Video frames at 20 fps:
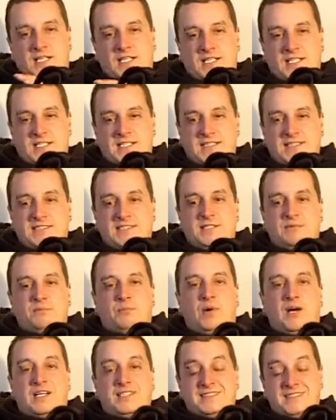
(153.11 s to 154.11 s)
Easy,
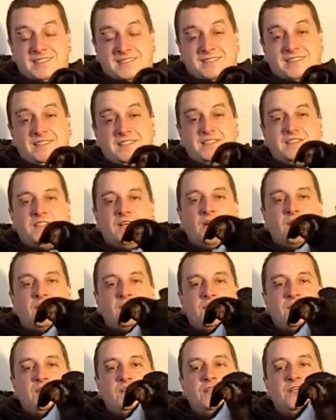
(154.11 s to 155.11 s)
basically you
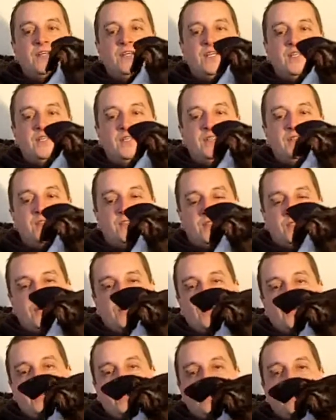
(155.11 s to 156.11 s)
don't need
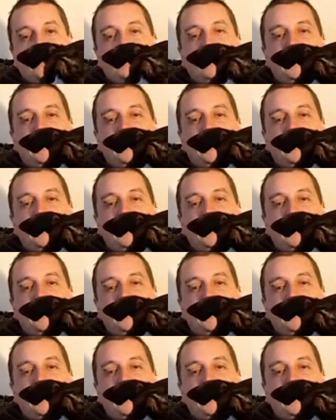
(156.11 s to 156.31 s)
to